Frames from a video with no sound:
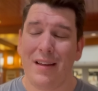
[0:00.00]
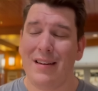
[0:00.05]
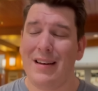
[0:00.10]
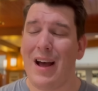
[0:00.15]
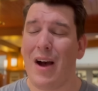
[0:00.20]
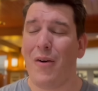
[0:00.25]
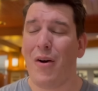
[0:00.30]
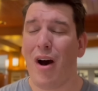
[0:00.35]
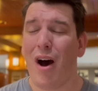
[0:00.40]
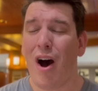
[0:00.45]

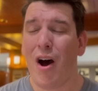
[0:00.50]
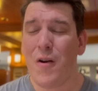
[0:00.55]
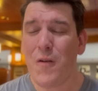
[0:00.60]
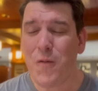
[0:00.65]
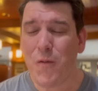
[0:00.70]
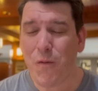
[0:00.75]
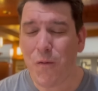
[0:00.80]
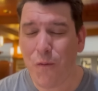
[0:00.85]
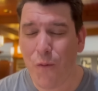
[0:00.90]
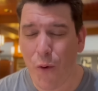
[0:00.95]
Now,
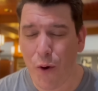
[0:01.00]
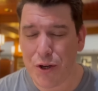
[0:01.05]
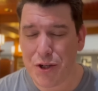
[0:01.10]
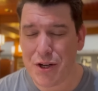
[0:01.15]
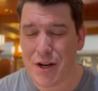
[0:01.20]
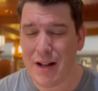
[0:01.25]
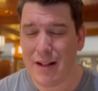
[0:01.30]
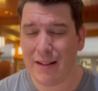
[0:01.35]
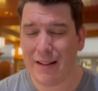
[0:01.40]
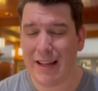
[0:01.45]

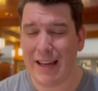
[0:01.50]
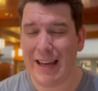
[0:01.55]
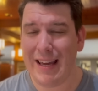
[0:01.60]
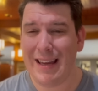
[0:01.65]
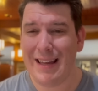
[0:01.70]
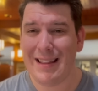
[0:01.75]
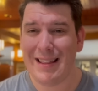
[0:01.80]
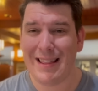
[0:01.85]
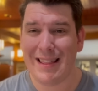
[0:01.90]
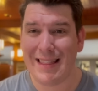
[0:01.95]
unfortunately,
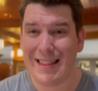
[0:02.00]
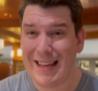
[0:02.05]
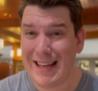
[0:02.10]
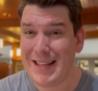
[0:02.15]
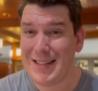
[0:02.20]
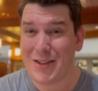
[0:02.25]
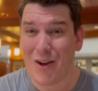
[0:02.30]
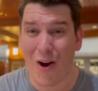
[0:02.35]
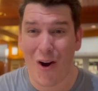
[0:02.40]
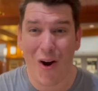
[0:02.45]

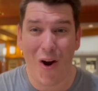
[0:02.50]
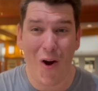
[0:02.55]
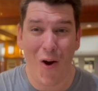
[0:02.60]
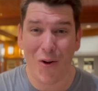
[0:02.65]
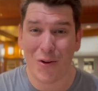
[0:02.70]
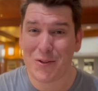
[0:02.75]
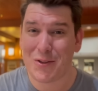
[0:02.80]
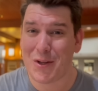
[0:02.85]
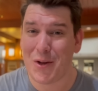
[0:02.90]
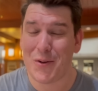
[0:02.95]
these are
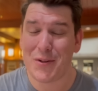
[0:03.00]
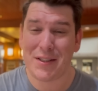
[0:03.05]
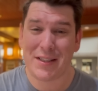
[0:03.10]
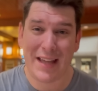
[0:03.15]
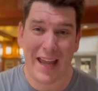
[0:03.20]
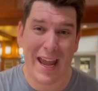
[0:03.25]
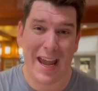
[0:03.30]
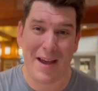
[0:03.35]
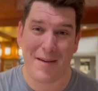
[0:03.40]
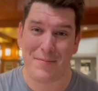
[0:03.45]
also
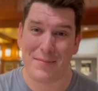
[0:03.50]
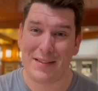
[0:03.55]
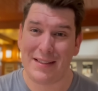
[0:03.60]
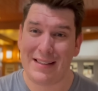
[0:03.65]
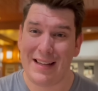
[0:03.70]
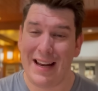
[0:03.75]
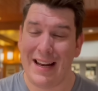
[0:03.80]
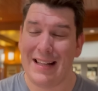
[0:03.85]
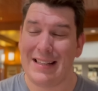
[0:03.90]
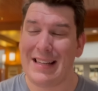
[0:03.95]
scams,
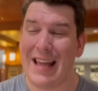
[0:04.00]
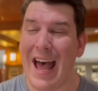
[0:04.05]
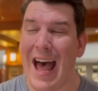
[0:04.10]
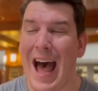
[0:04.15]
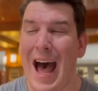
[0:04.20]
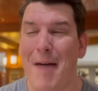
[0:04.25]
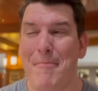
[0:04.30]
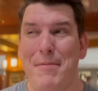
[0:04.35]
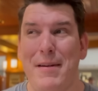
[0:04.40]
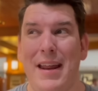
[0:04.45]
and it's
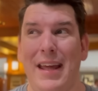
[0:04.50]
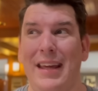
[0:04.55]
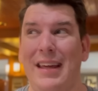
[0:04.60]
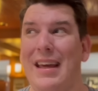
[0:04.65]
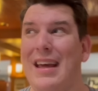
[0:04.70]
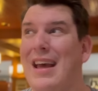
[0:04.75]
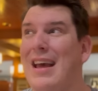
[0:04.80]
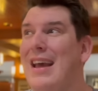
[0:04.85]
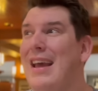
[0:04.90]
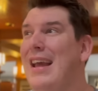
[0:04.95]
happening
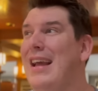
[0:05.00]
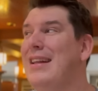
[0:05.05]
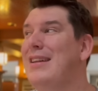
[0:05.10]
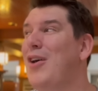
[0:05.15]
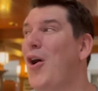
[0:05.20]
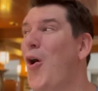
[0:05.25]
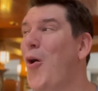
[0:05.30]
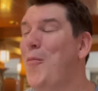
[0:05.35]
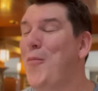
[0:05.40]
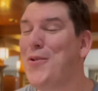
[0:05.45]
in
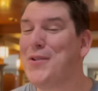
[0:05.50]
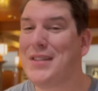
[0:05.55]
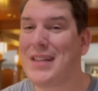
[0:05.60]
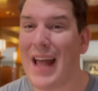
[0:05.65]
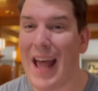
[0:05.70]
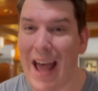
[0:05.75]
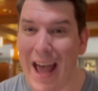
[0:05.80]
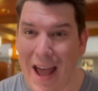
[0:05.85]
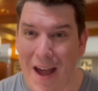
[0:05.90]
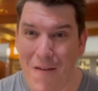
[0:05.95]
almost
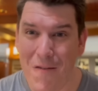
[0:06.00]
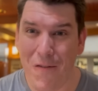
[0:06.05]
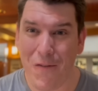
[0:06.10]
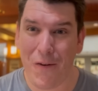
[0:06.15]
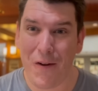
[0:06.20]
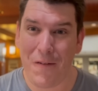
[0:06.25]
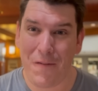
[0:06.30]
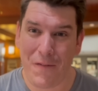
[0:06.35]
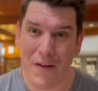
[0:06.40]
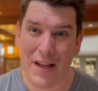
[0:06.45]

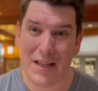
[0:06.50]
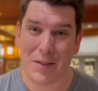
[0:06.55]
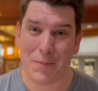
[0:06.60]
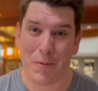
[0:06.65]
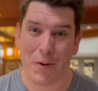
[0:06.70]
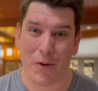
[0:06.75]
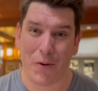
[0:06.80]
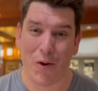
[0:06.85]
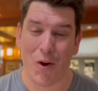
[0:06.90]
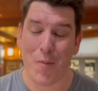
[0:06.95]
every
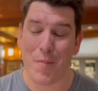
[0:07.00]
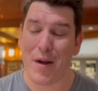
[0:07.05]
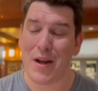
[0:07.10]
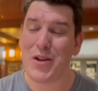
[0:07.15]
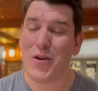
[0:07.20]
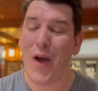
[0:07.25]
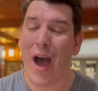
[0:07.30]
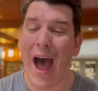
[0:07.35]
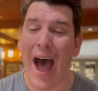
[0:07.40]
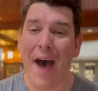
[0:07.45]
Facebook group. And
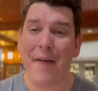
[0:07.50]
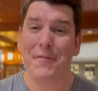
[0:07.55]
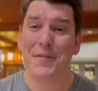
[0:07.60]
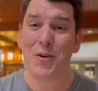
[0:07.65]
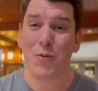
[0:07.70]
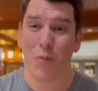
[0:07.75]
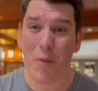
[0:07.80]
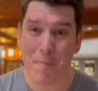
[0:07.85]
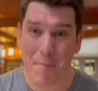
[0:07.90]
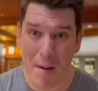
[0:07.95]
you have
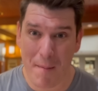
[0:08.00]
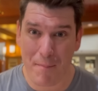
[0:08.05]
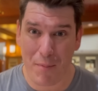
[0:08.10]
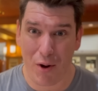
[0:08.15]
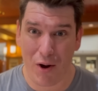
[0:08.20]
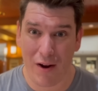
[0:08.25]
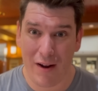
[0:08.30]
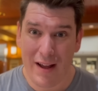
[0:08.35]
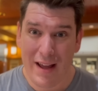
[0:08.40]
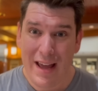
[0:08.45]
to
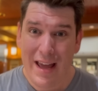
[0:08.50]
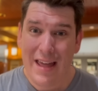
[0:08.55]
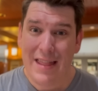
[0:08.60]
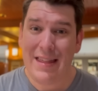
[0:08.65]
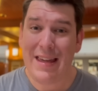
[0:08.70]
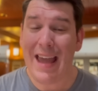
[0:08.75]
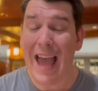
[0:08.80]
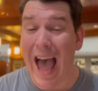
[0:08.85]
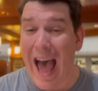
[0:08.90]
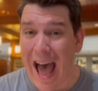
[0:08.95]
remember,
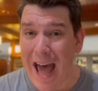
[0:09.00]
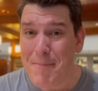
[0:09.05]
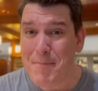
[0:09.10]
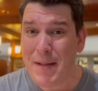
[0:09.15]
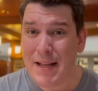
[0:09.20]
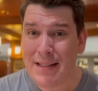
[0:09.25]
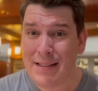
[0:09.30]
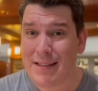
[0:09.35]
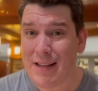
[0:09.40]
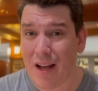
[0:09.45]
the
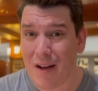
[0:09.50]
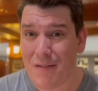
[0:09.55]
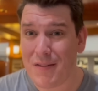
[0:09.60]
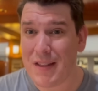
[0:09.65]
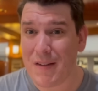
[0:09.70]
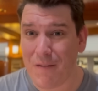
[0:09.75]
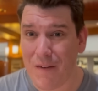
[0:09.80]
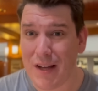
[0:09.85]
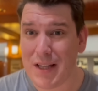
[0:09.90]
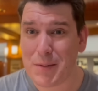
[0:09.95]
admins of
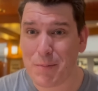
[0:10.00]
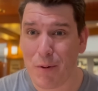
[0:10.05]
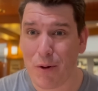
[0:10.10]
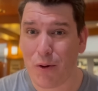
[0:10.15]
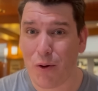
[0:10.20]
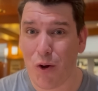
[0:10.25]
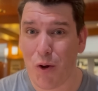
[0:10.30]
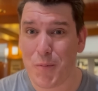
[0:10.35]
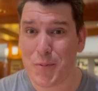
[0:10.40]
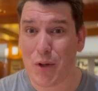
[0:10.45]
the Facebook
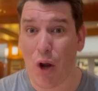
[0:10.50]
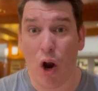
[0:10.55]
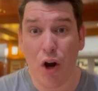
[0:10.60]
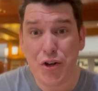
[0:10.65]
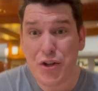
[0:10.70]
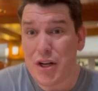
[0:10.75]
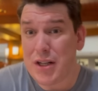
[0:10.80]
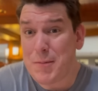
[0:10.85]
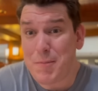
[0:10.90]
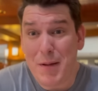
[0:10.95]
groups are
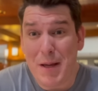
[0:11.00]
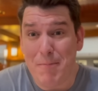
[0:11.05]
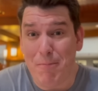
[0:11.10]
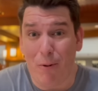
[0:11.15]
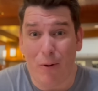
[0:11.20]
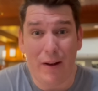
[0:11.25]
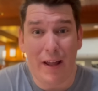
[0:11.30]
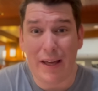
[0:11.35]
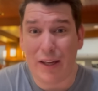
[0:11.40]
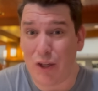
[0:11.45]
just
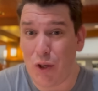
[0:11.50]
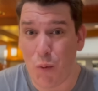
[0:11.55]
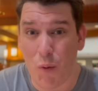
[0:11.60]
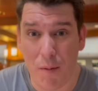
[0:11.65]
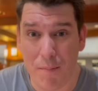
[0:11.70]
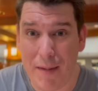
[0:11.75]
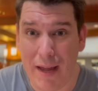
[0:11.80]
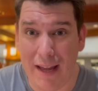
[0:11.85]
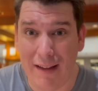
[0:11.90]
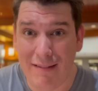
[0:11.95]
people like you or
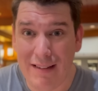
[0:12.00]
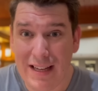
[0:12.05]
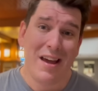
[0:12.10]
me.